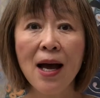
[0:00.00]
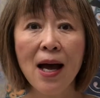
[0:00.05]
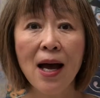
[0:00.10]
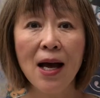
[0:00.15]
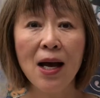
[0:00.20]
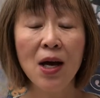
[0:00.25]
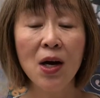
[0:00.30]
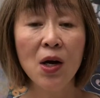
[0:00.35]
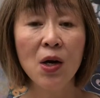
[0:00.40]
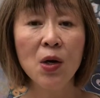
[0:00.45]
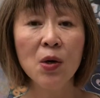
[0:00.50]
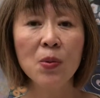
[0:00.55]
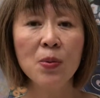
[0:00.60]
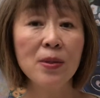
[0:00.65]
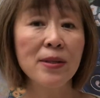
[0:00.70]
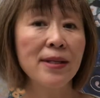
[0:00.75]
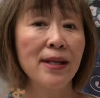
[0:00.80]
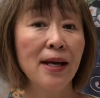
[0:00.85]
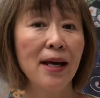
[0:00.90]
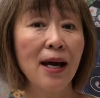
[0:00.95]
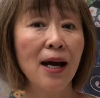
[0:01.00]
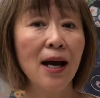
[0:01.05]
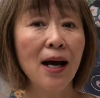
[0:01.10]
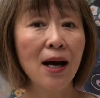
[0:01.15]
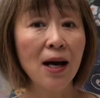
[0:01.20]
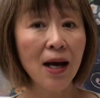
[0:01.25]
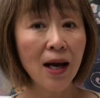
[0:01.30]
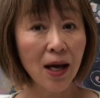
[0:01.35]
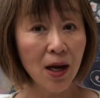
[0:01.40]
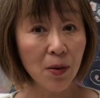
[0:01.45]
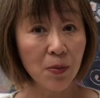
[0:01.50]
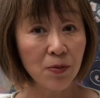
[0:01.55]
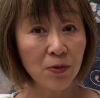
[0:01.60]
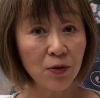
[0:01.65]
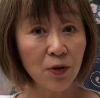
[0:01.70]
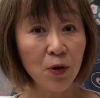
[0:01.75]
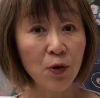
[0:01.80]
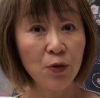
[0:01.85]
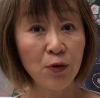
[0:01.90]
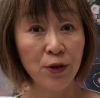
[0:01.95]
I hope they are helpful
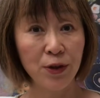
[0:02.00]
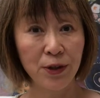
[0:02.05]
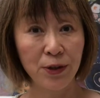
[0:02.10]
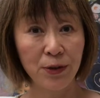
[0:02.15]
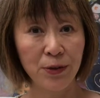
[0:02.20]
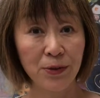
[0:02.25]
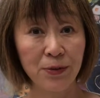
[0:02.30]
for you.